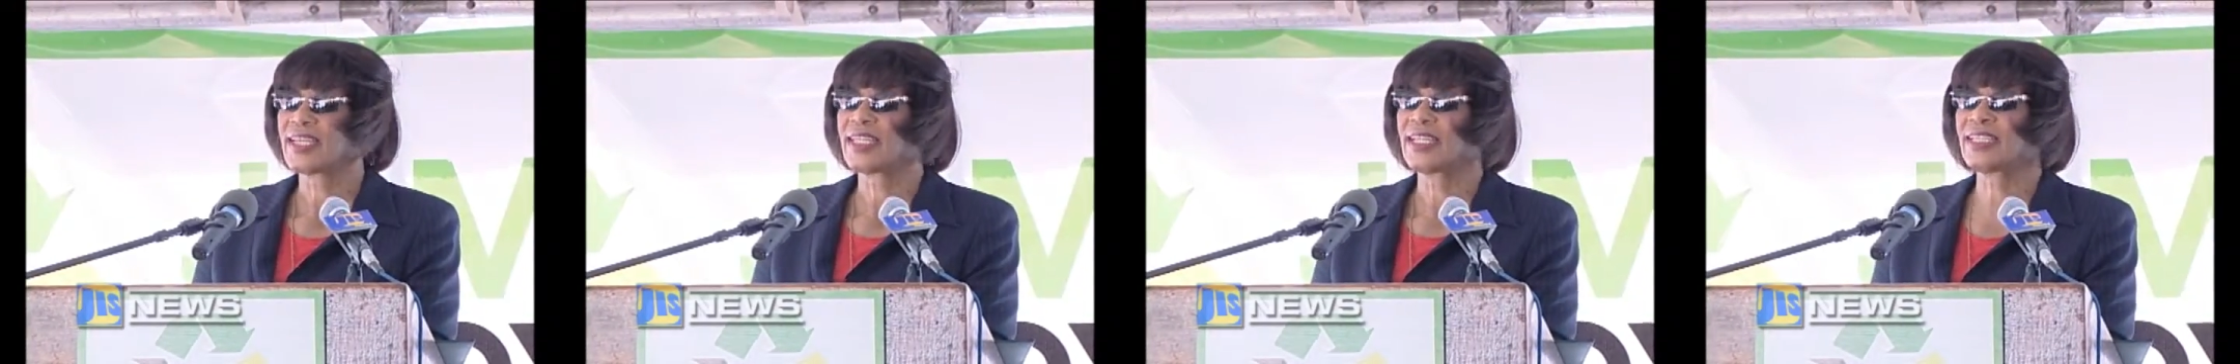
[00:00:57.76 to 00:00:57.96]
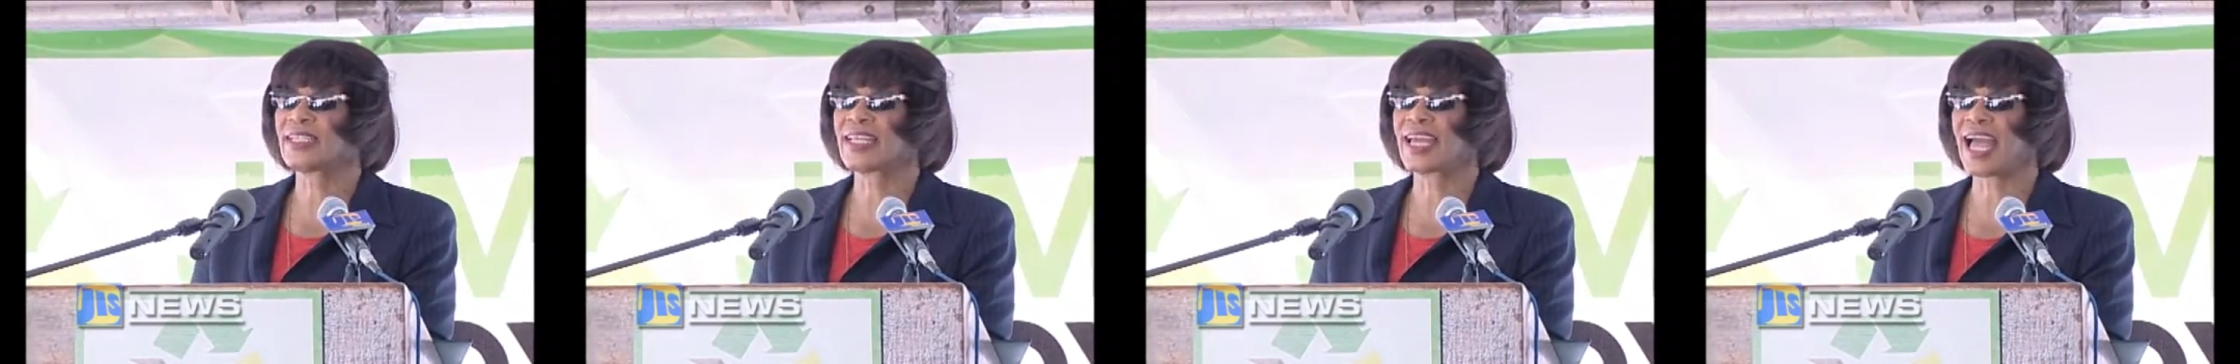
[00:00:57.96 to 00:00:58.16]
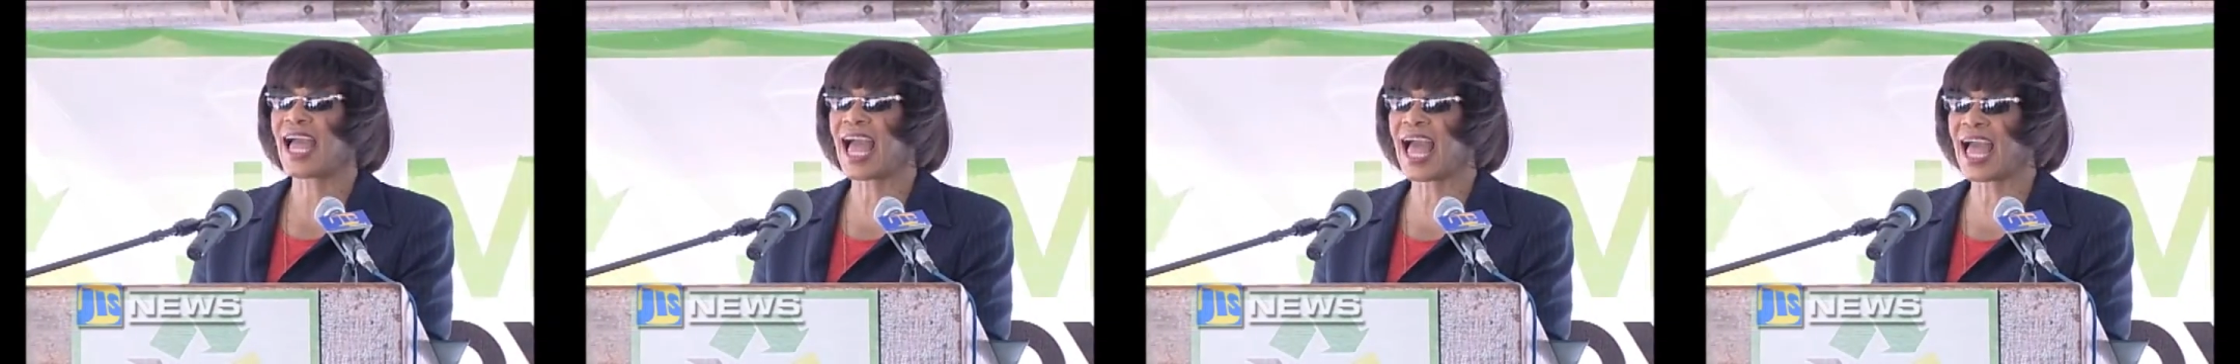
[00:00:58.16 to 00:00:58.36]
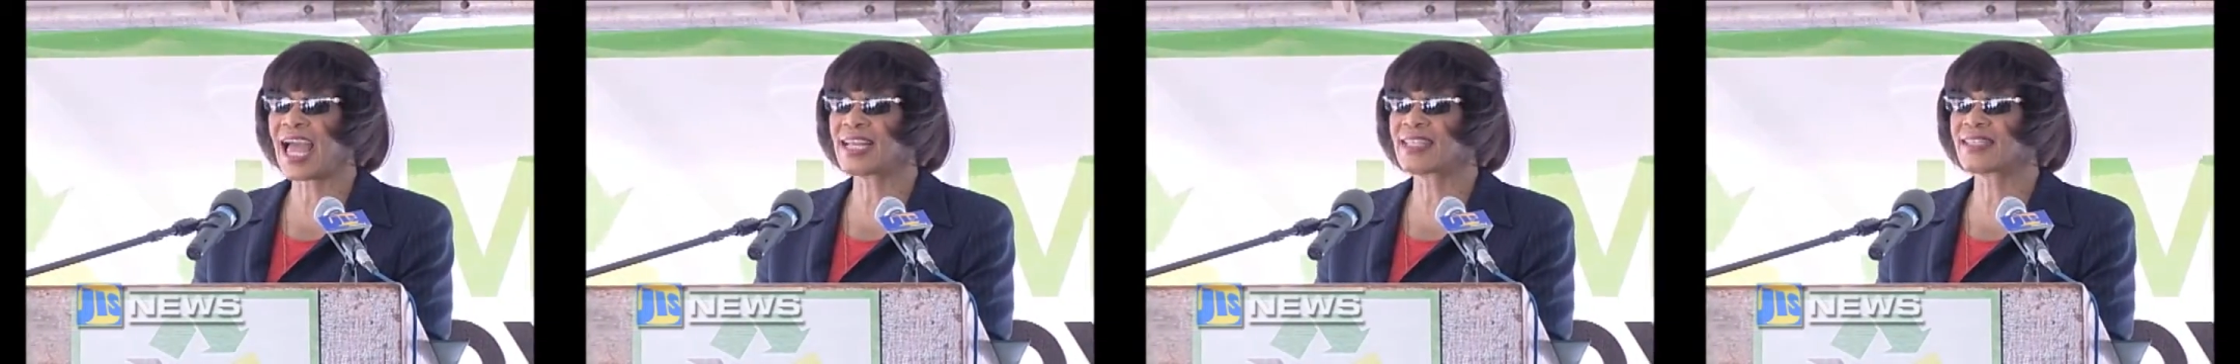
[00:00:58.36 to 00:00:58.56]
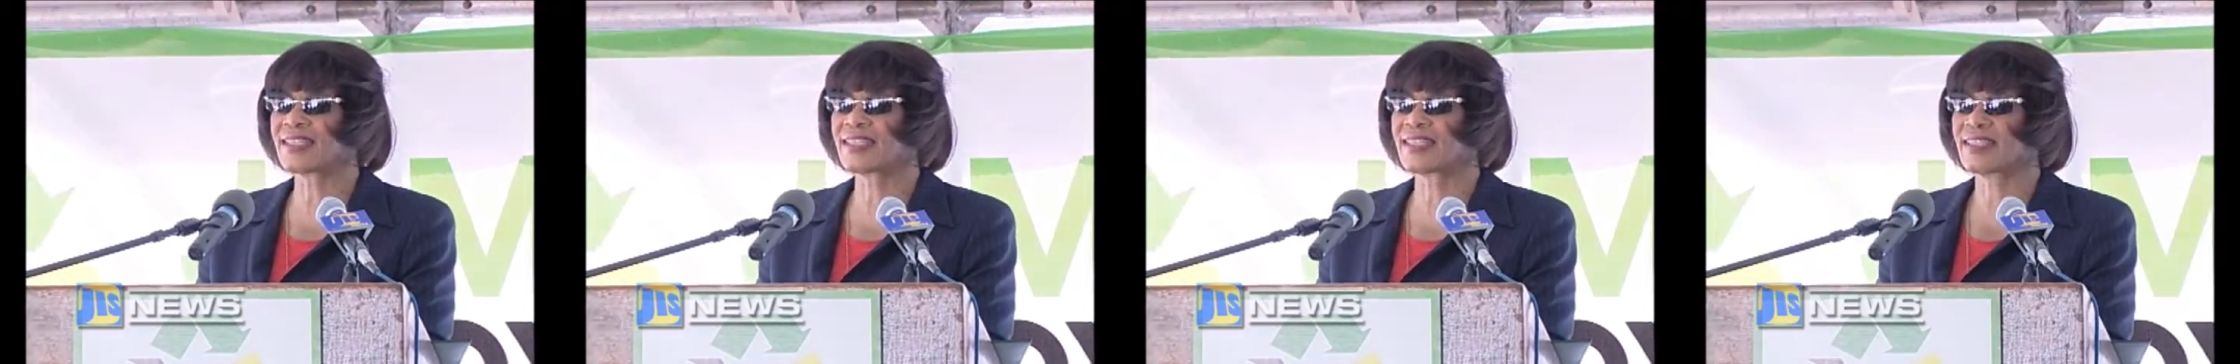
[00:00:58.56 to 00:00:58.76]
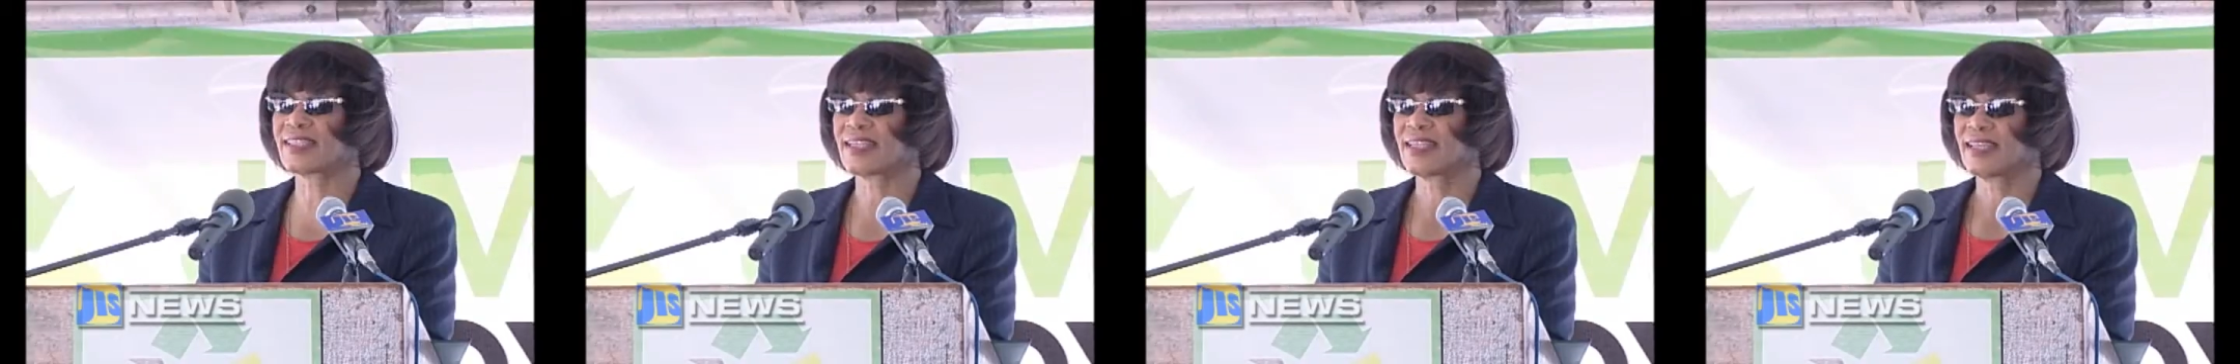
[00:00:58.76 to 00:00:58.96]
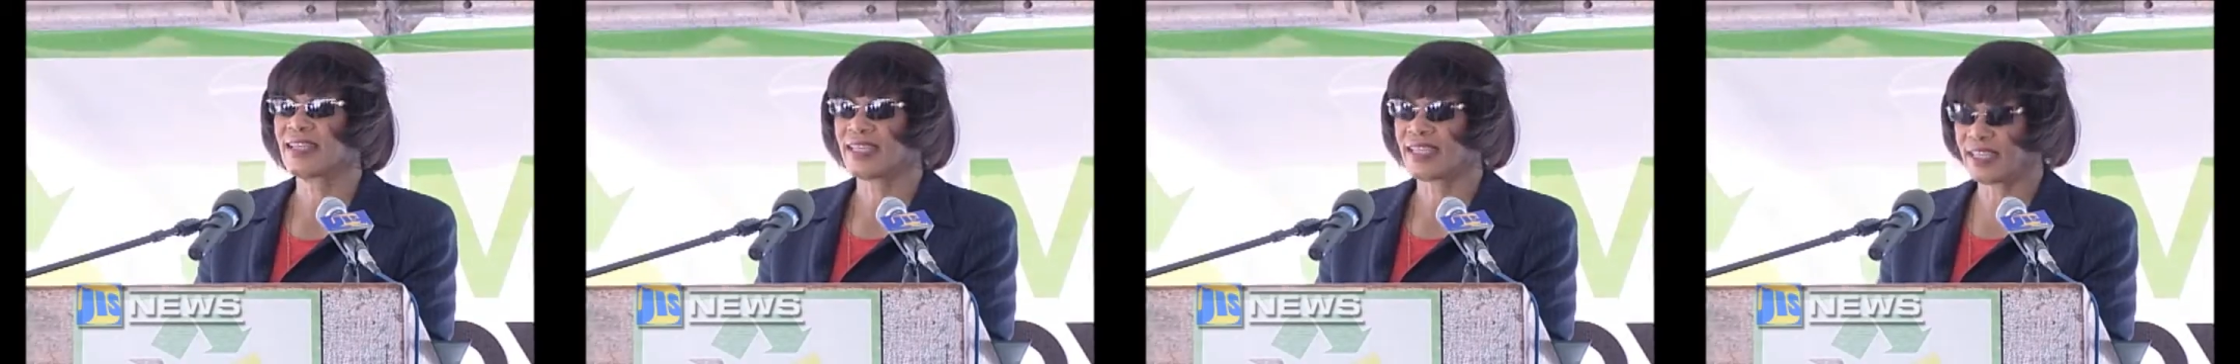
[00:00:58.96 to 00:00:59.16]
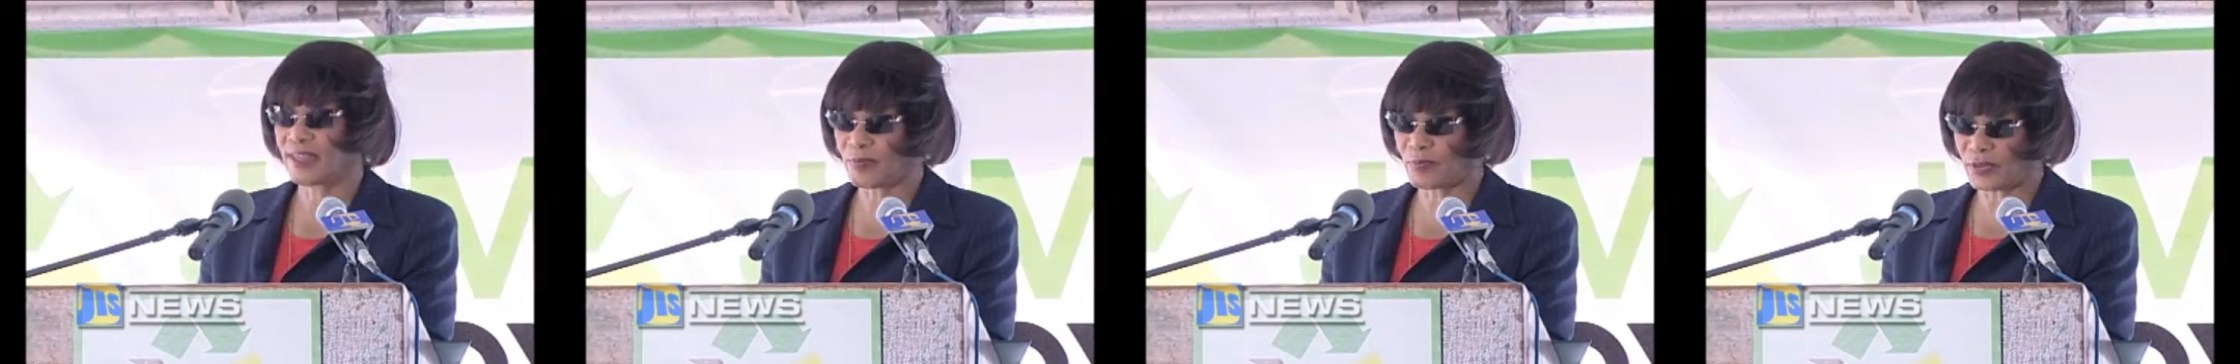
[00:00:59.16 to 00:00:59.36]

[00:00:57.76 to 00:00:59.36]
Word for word: it has the